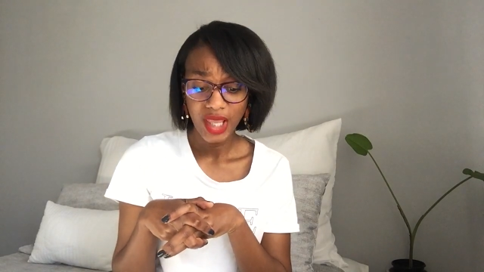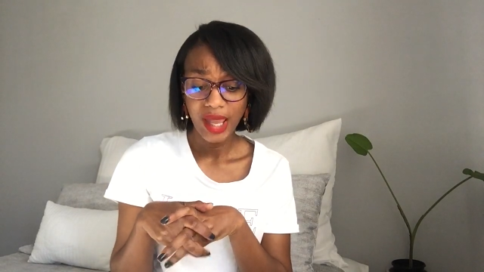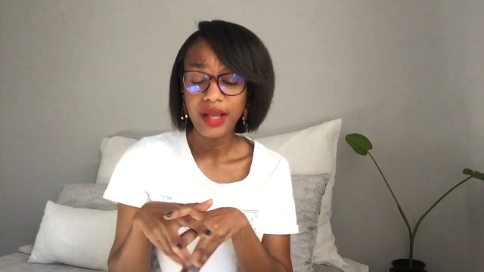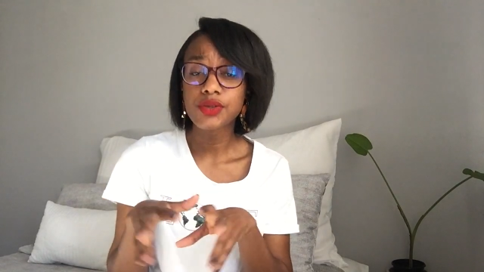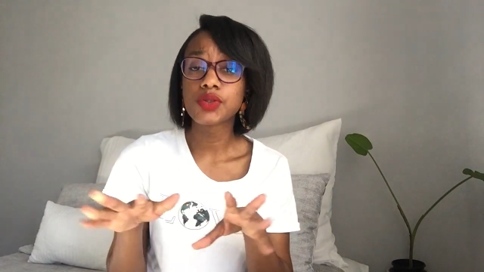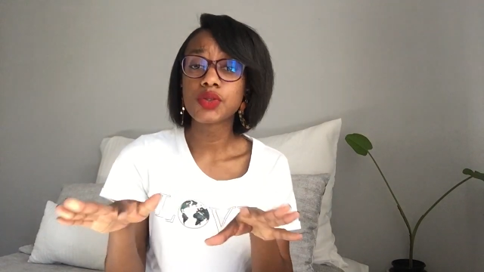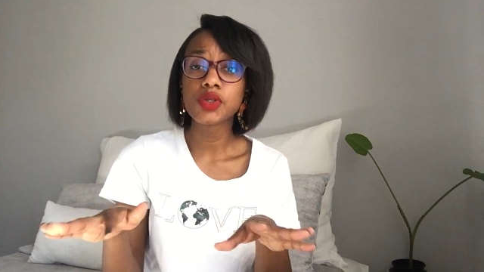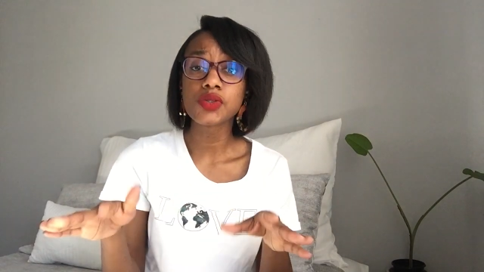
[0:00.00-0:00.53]

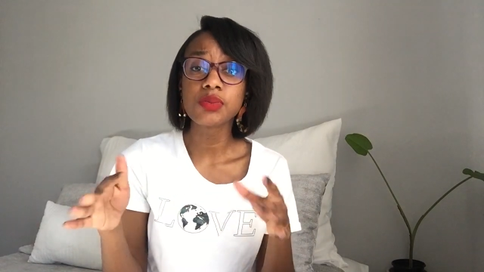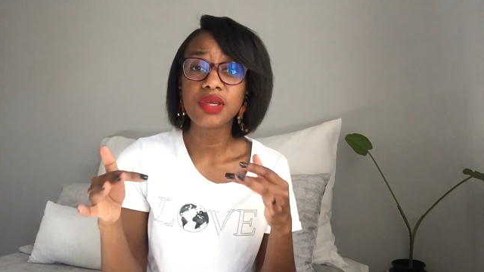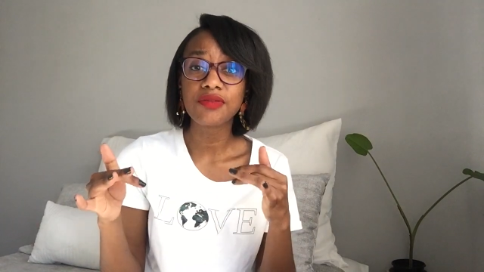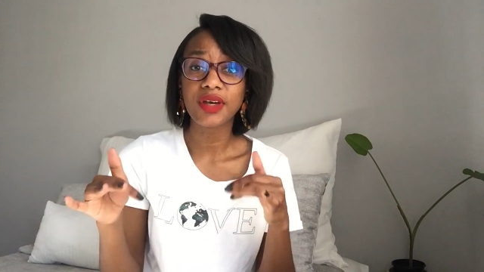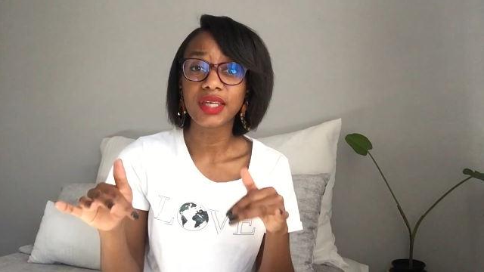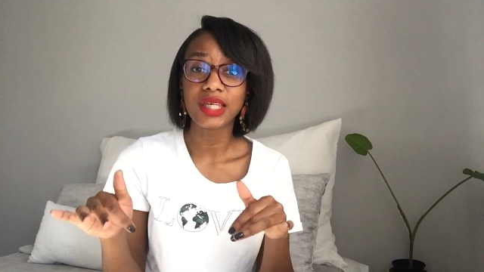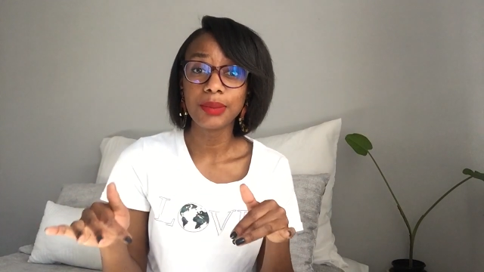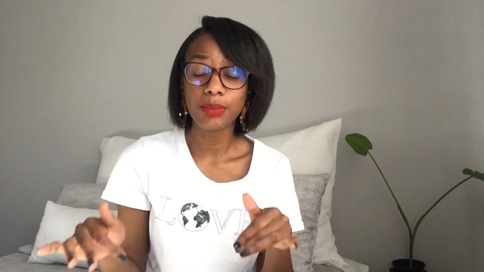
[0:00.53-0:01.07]
Excuse me
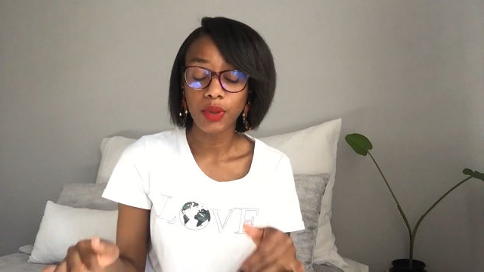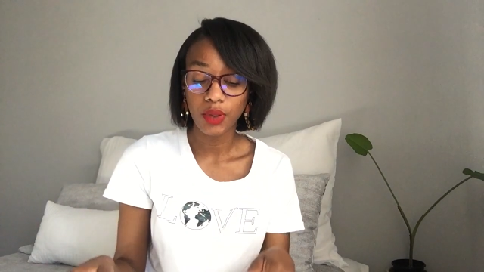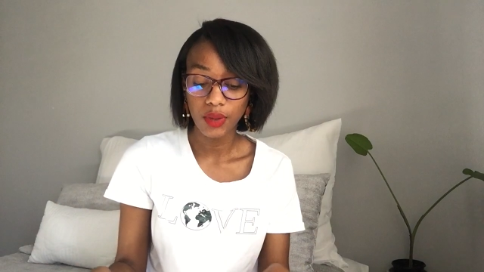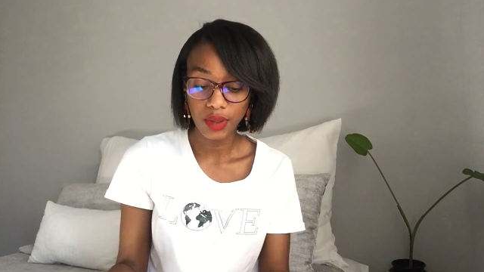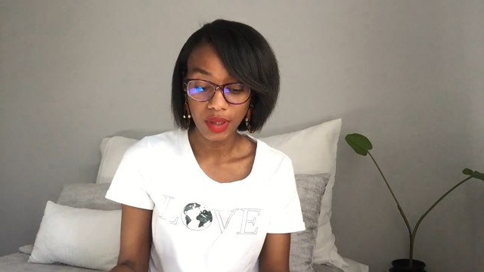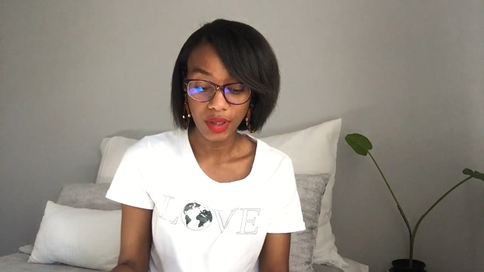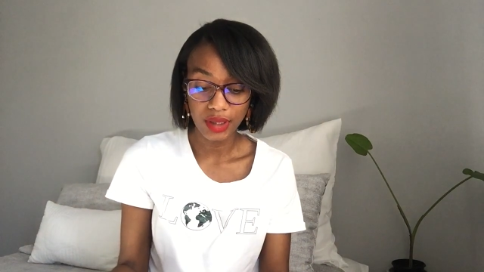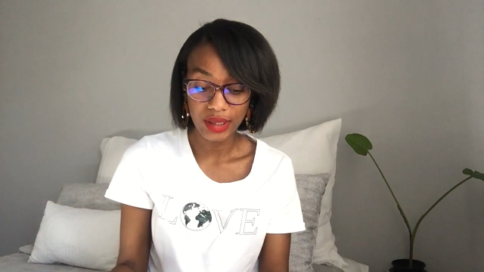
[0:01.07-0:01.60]
if I keep on
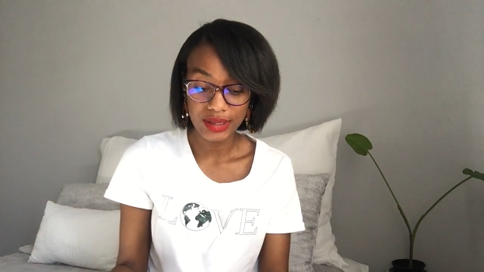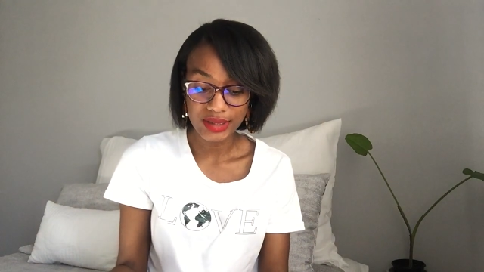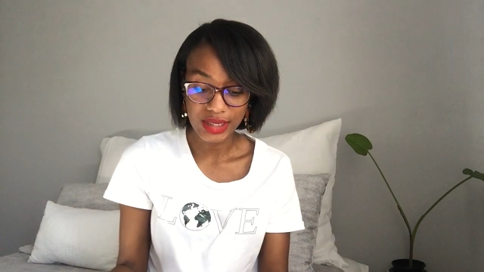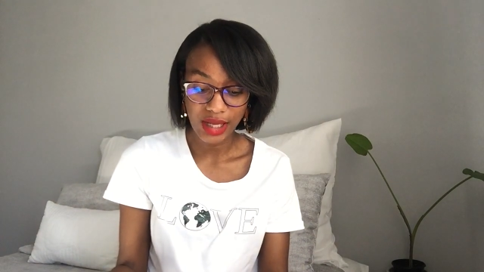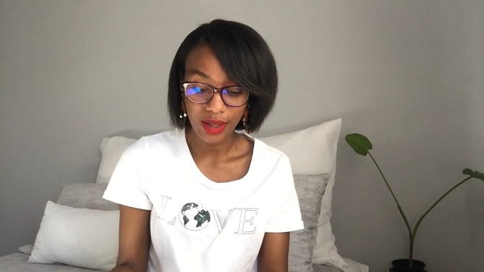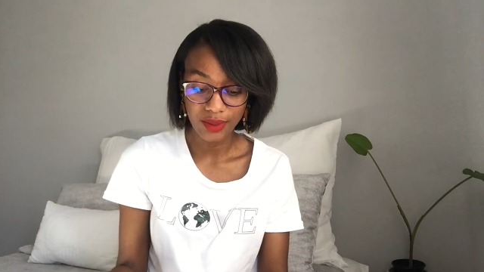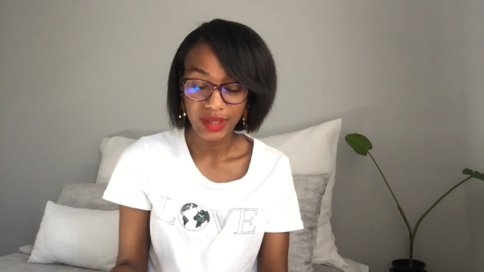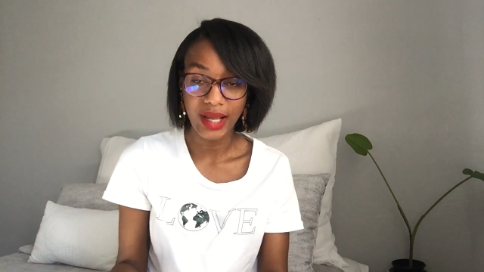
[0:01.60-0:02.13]
looking
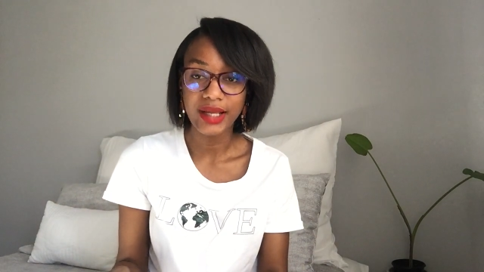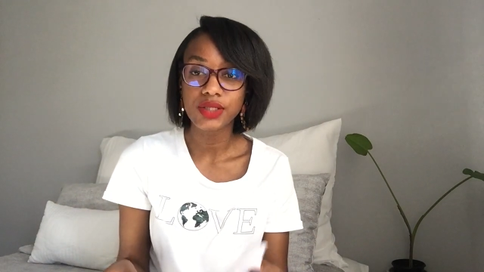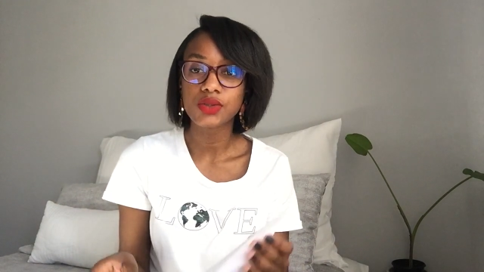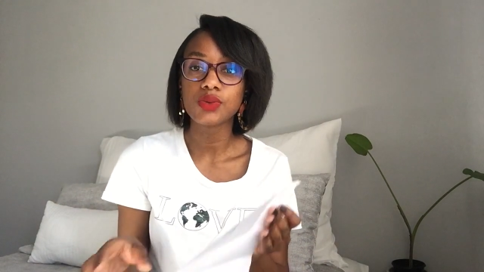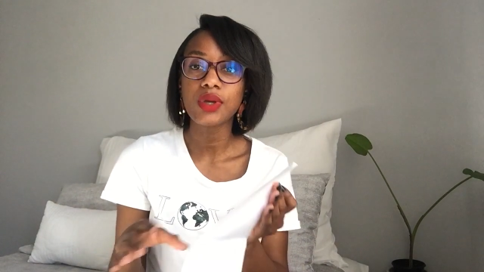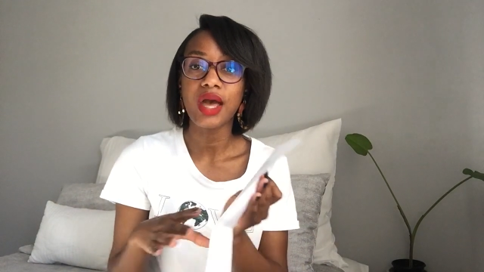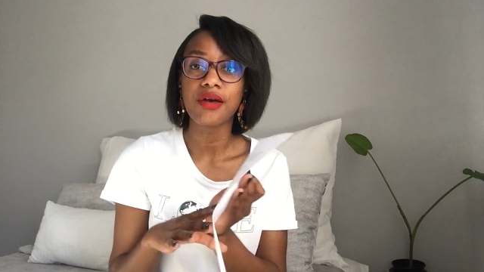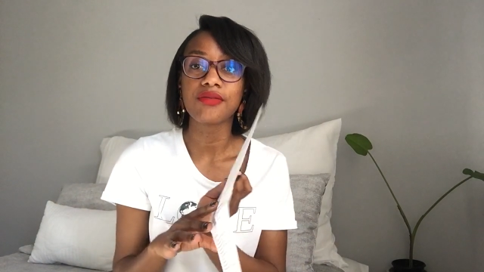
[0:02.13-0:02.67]
down. I
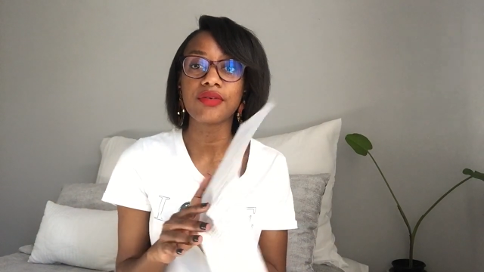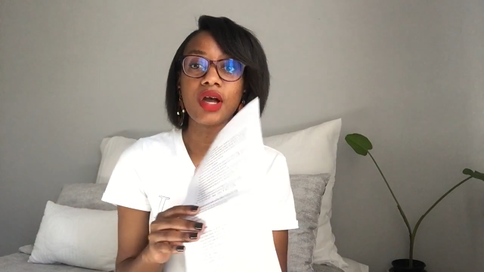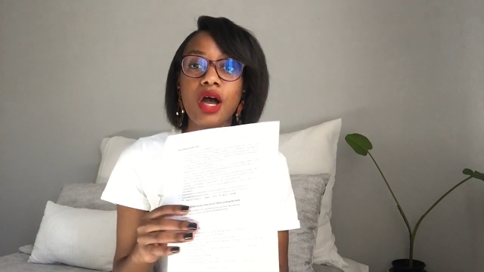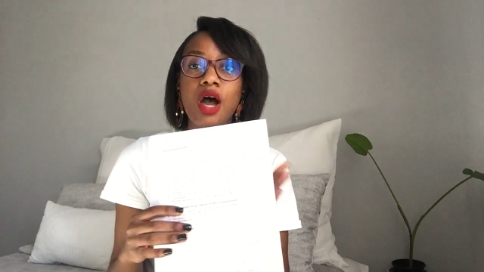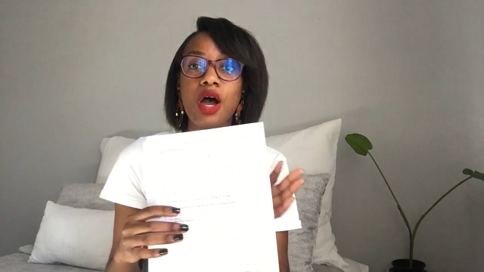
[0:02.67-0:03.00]
do have